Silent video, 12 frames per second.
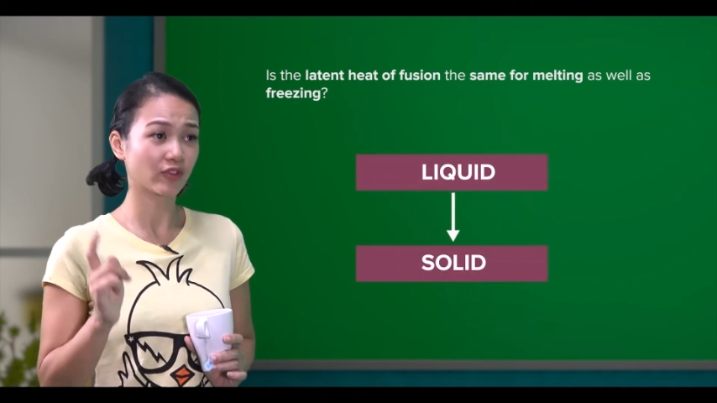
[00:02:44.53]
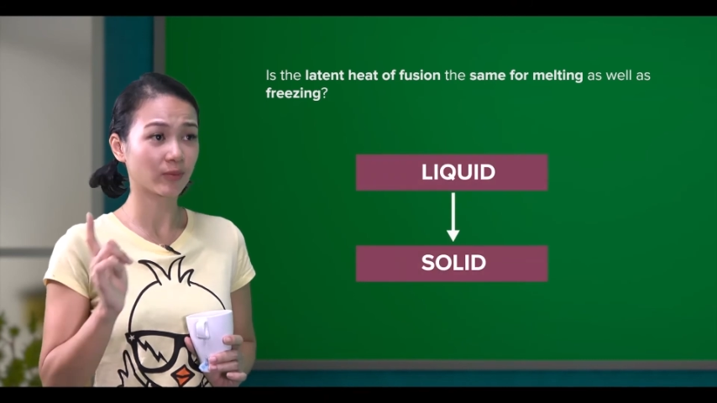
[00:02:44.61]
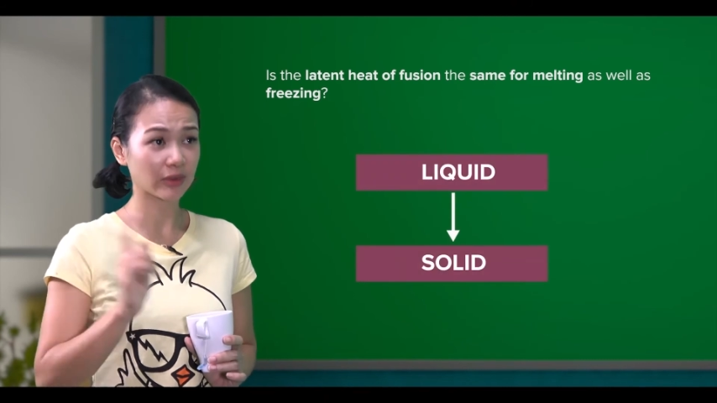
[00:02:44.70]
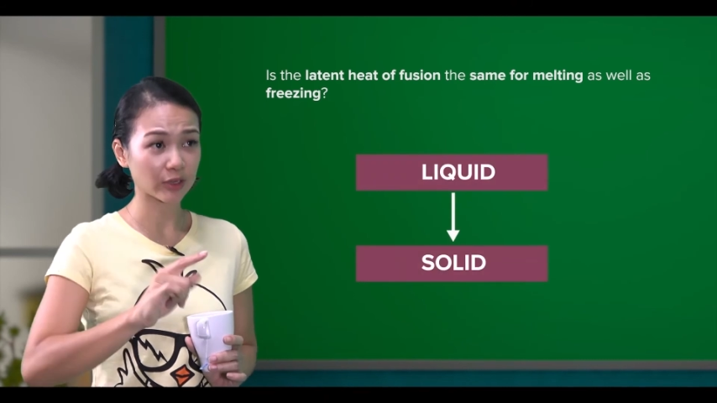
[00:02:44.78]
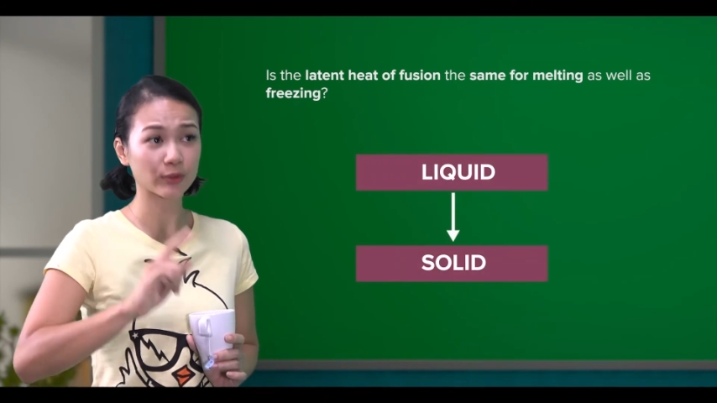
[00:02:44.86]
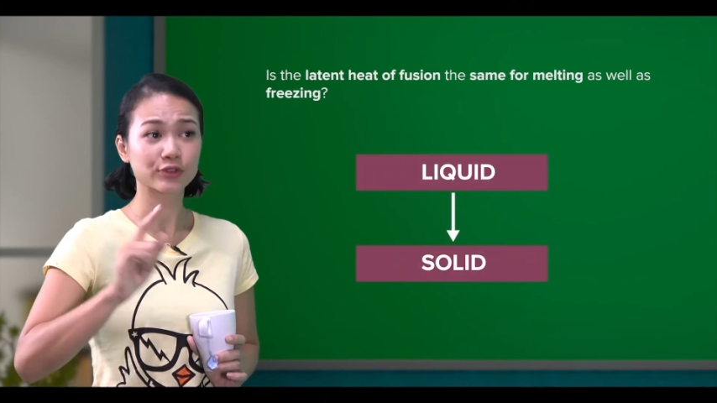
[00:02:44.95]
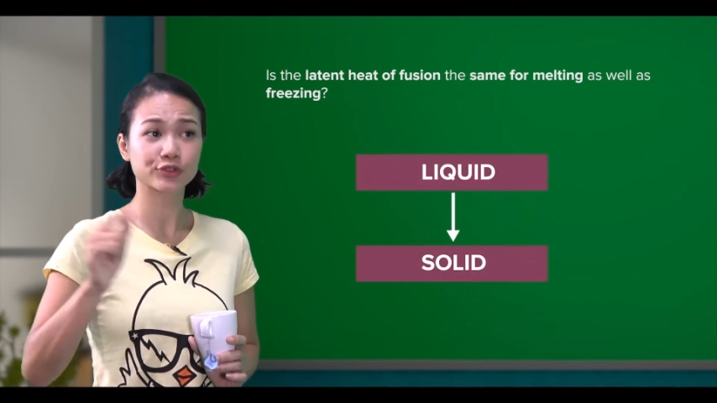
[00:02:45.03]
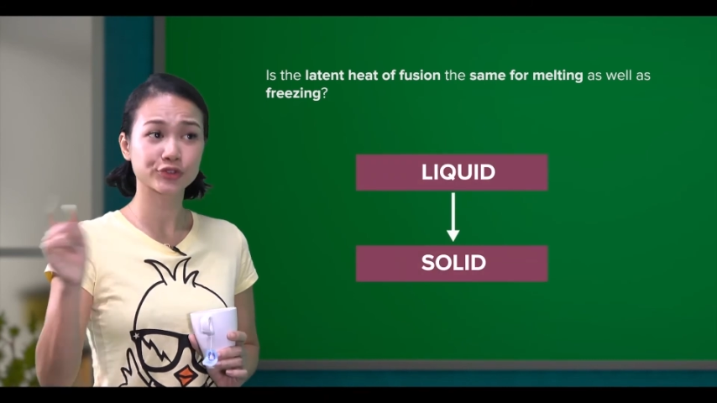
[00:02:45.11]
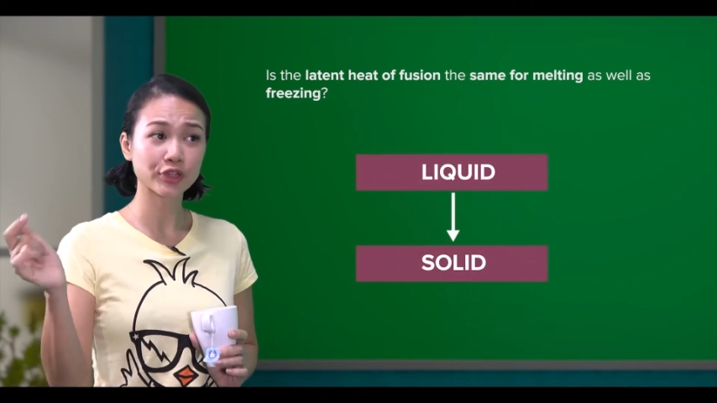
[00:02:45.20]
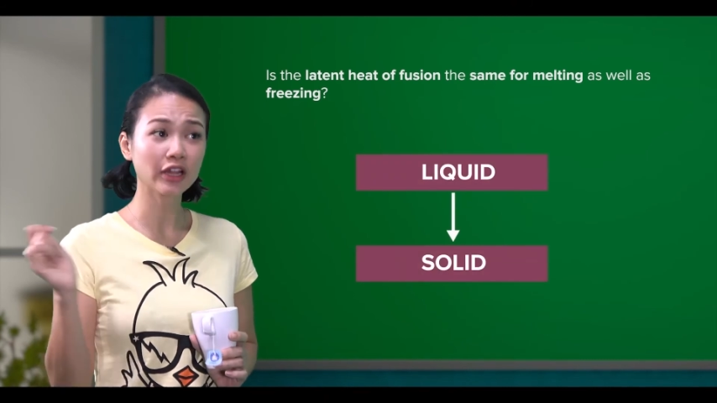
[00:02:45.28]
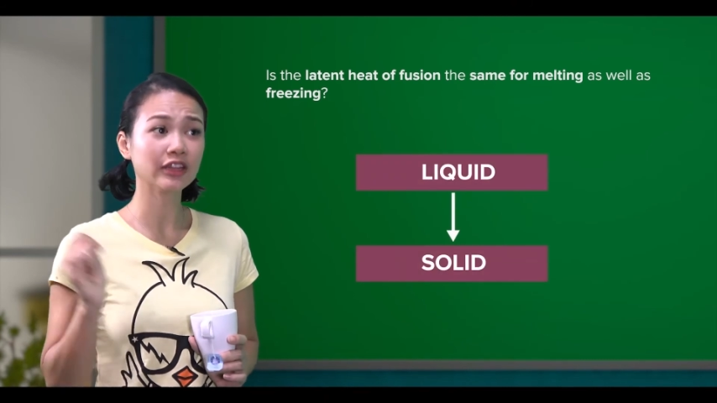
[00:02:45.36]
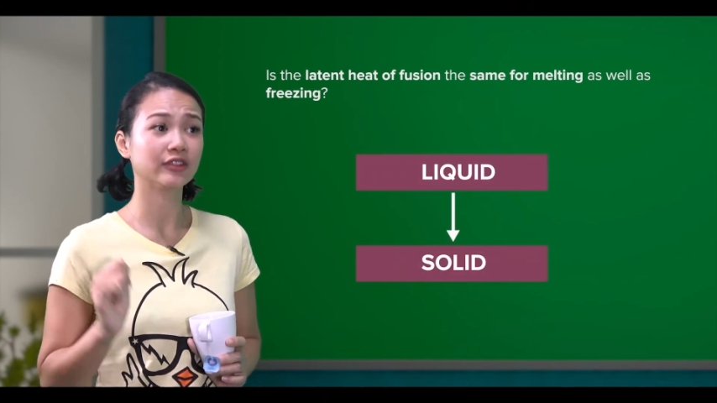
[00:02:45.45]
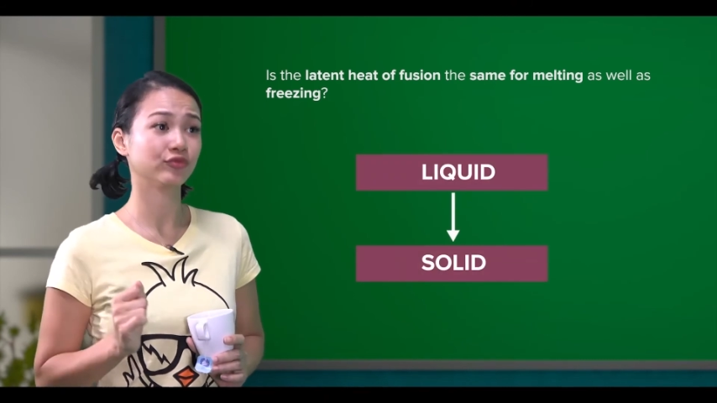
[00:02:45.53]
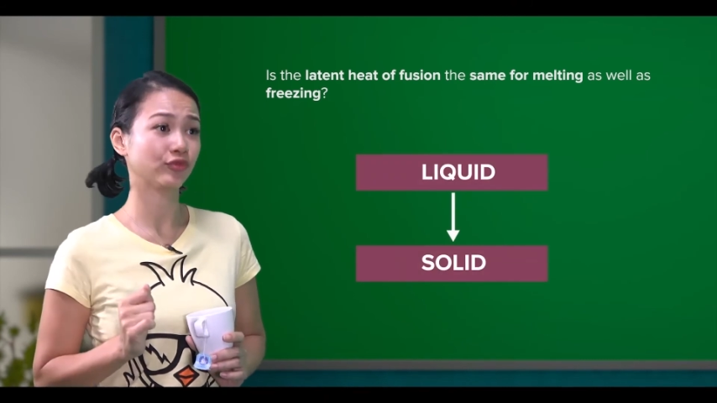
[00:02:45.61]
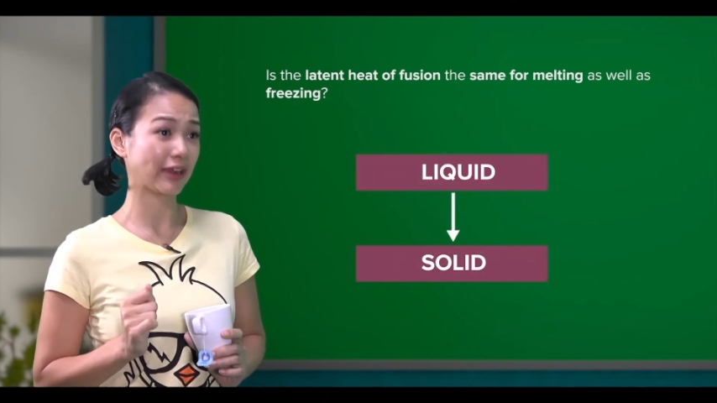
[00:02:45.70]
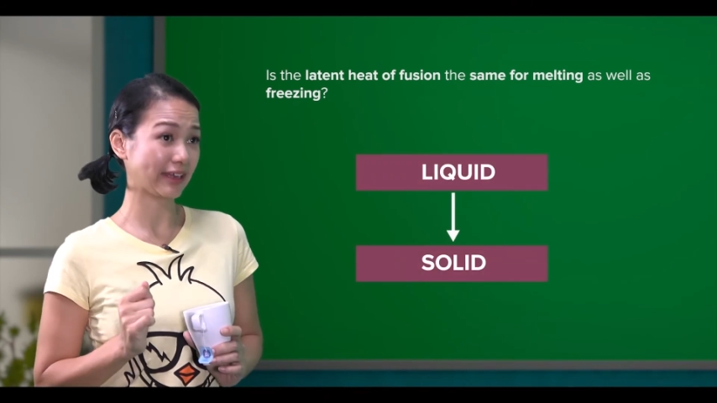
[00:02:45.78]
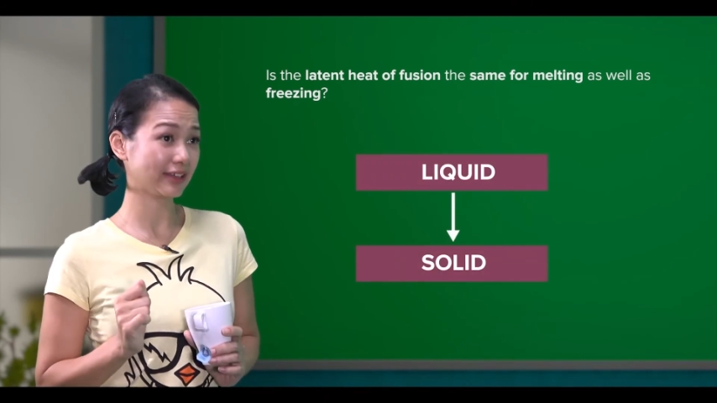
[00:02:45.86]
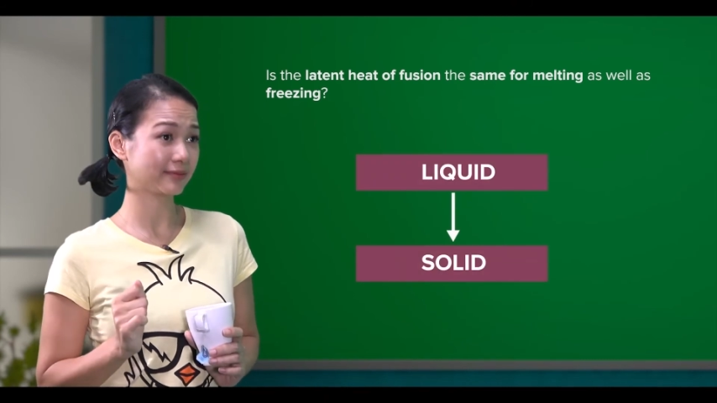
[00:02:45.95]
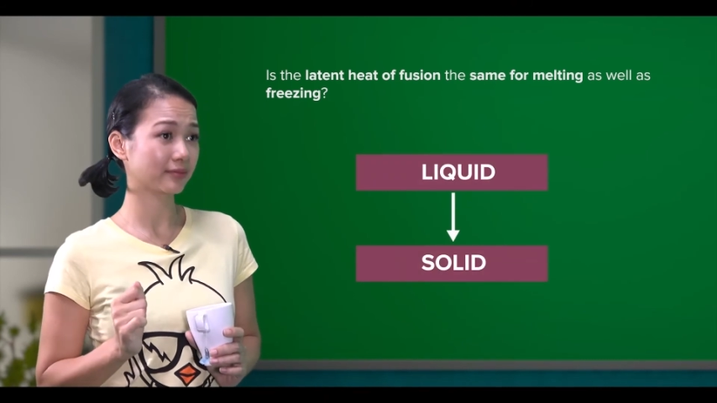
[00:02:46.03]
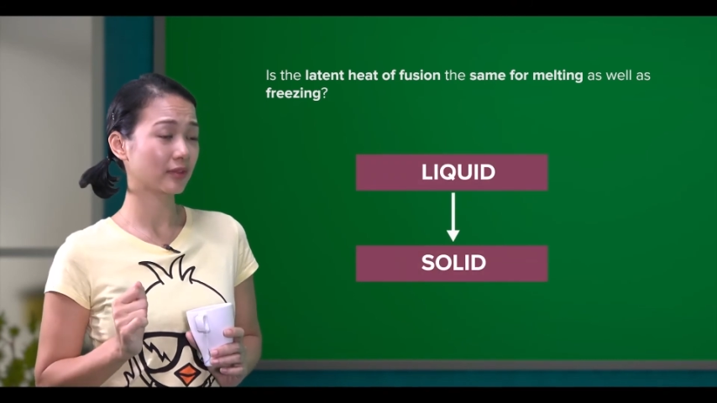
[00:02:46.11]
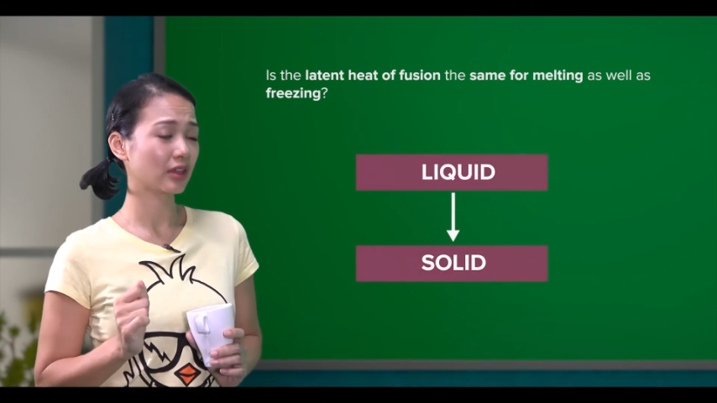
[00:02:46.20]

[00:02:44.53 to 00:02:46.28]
from liquid to solid, right?